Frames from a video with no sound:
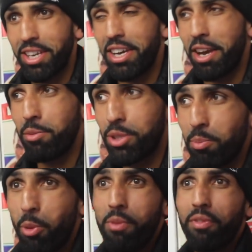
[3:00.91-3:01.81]
Yeah, yeah, it was
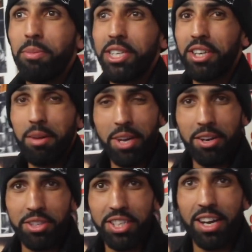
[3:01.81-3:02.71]
important for me to come
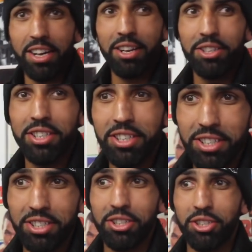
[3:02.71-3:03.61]
down on Saturday
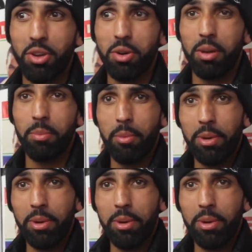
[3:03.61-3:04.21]
to, to soak up